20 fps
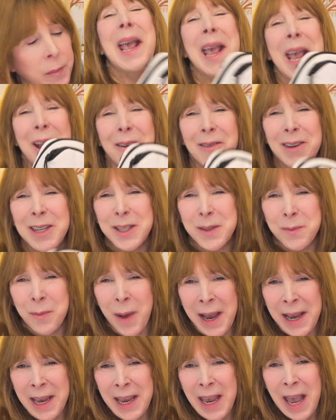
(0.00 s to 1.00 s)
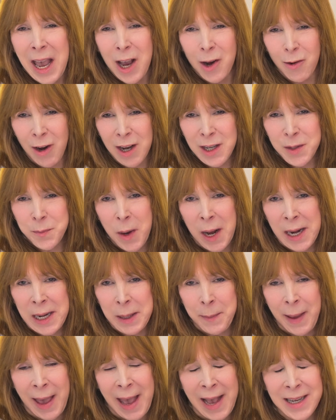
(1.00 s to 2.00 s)
Here is my
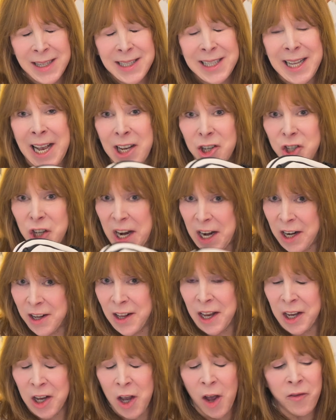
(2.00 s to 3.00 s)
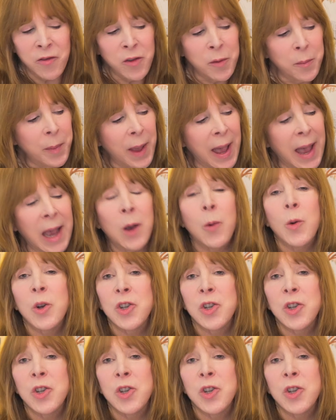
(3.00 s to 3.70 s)
crossbody bag / airline comfort bag,